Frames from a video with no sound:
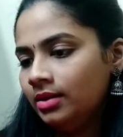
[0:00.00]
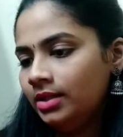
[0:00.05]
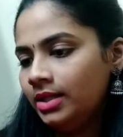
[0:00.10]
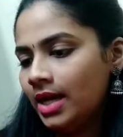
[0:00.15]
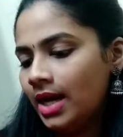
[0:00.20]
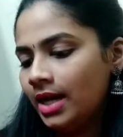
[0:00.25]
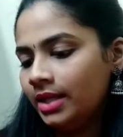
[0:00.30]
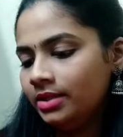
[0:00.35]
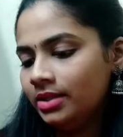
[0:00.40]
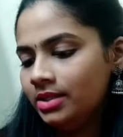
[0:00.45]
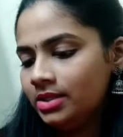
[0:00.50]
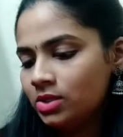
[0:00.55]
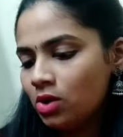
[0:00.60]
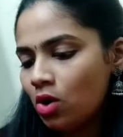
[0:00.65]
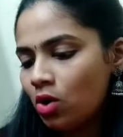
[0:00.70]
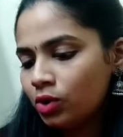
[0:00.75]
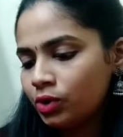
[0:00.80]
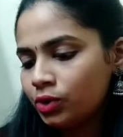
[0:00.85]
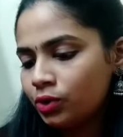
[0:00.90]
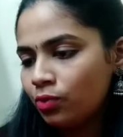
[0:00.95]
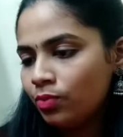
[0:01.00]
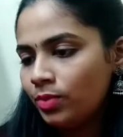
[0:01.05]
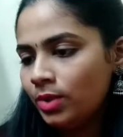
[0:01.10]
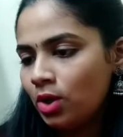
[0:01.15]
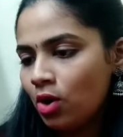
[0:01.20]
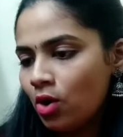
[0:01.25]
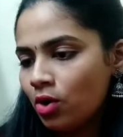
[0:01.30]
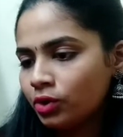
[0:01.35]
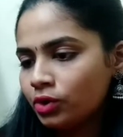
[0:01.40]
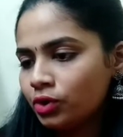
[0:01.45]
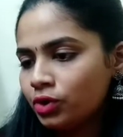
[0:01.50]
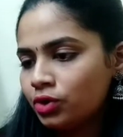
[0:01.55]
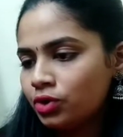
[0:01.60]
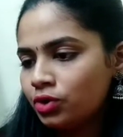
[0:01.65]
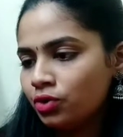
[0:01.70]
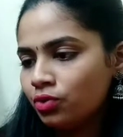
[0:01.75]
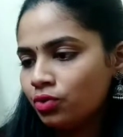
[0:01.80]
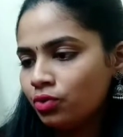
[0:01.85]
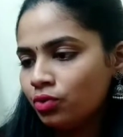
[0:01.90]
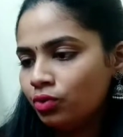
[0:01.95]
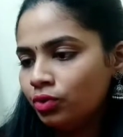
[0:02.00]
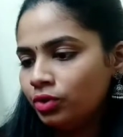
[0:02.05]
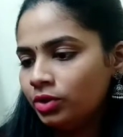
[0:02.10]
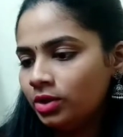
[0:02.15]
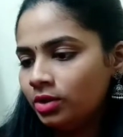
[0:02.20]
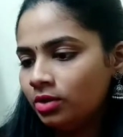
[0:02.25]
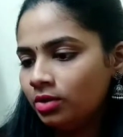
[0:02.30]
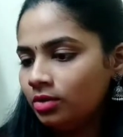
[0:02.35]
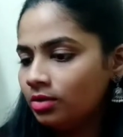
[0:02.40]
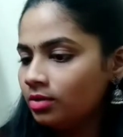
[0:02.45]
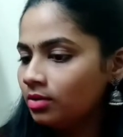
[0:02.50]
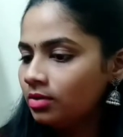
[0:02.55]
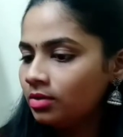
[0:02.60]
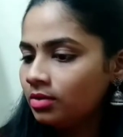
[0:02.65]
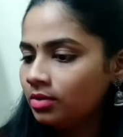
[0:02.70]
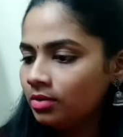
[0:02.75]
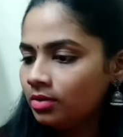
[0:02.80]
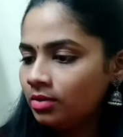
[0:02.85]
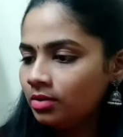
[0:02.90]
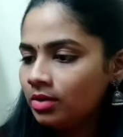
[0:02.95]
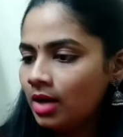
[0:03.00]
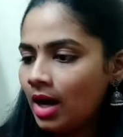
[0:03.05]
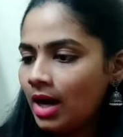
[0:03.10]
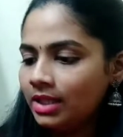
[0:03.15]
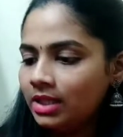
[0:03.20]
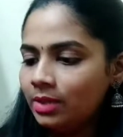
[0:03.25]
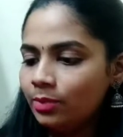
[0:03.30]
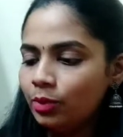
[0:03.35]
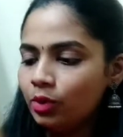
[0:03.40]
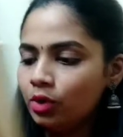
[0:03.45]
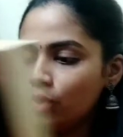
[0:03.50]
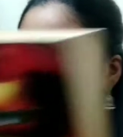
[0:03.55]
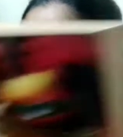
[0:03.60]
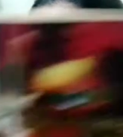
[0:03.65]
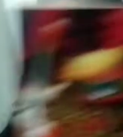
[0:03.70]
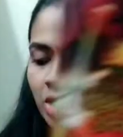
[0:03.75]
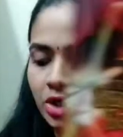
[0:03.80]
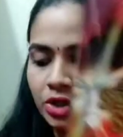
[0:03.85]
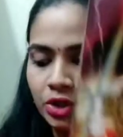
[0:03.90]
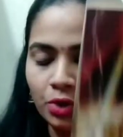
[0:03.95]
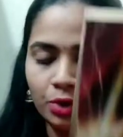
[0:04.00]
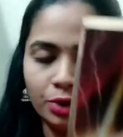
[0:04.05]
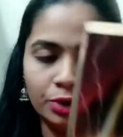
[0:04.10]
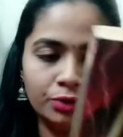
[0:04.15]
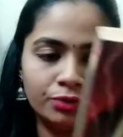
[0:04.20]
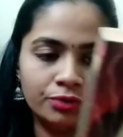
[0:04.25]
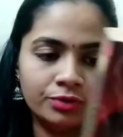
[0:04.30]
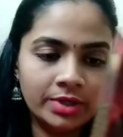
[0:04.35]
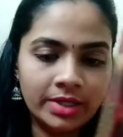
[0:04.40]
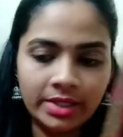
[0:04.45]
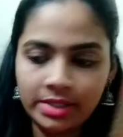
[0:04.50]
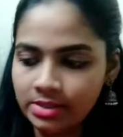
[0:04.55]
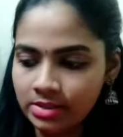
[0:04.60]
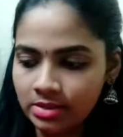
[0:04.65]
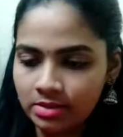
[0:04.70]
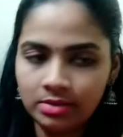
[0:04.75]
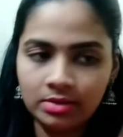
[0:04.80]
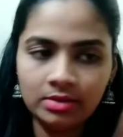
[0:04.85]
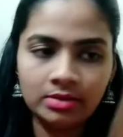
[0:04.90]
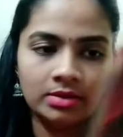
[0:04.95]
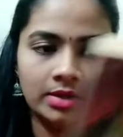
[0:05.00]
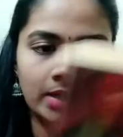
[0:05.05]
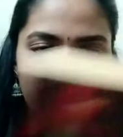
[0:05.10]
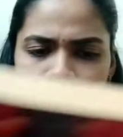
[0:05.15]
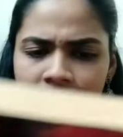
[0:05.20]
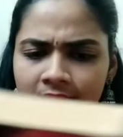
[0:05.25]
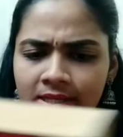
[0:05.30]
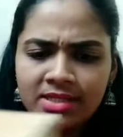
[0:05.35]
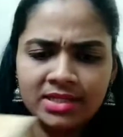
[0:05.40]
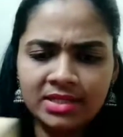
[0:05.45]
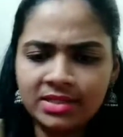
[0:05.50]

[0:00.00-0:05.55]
yeah, this also belongs to the other book which I showed you first. I think it's a